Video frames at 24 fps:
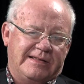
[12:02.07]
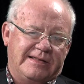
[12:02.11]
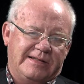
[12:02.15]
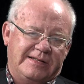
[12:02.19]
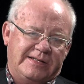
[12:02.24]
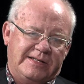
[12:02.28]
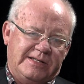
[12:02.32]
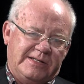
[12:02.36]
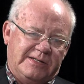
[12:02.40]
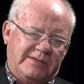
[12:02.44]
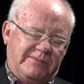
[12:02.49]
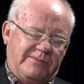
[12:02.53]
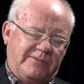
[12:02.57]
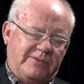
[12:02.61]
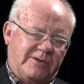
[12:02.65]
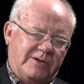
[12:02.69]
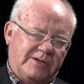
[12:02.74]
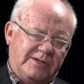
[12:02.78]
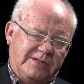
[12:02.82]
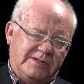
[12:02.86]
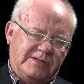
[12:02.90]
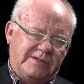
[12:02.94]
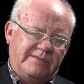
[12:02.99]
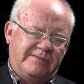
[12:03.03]
this is a
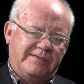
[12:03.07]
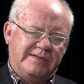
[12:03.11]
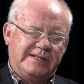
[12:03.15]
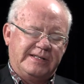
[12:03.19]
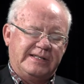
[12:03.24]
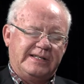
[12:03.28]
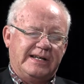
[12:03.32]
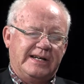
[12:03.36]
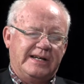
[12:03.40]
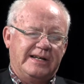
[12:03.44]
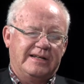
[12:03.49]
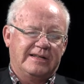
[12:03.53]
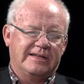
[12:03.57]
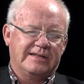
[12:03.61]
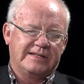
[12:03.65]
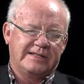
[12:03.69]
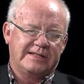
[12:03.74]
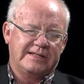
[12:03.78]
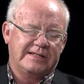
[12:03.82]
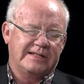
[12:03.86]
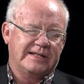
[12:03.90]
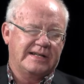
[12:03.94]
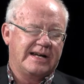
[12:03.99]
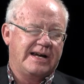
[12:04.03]
Forest Service sale, this
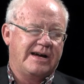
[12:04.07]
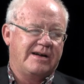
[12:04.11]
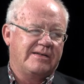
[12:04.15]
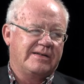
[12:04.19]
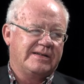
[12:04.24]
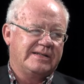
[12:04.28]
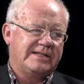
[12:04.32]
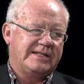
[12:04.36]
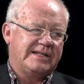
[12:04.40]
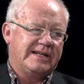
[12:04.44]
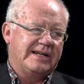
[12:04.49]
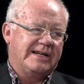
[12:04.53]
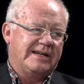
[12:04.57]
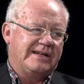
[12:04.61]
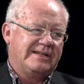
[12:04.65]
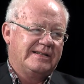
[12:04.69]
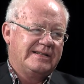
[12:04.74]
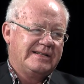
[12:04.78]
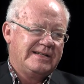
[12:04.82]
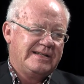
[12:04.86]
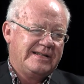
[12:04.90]
is a county sale,